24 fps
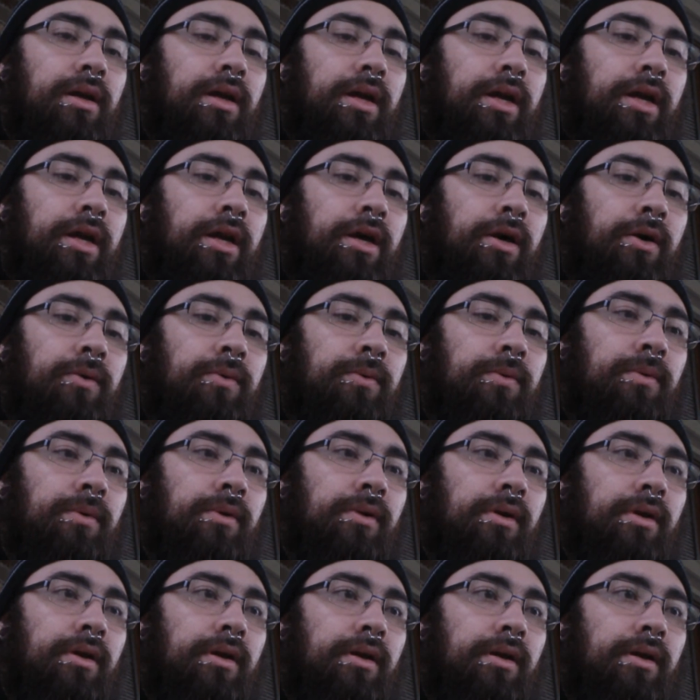You know.
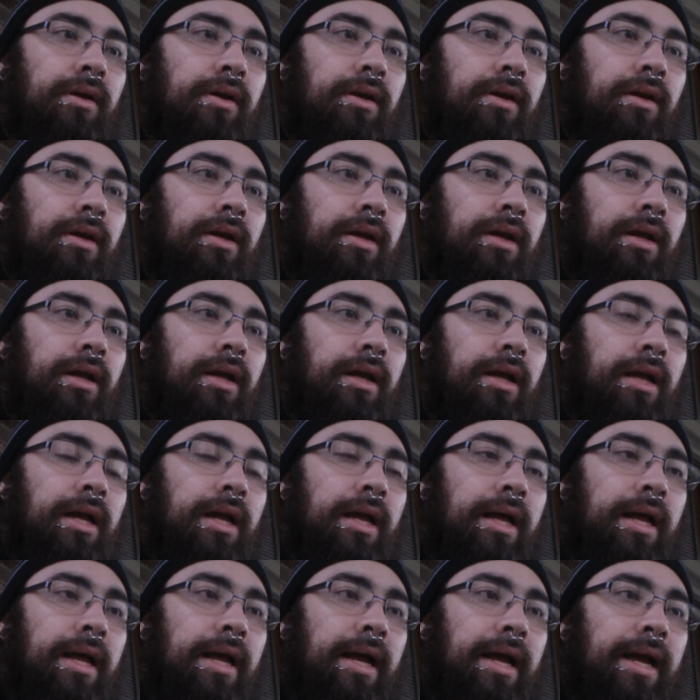
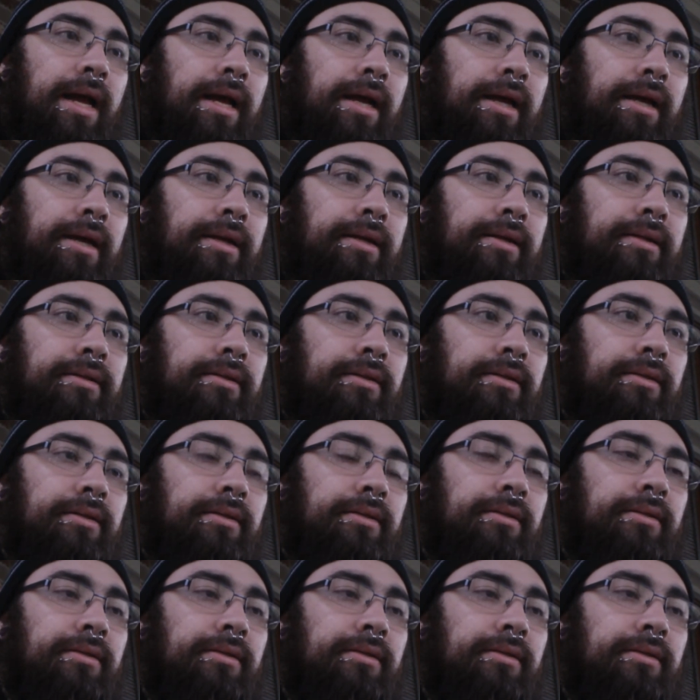And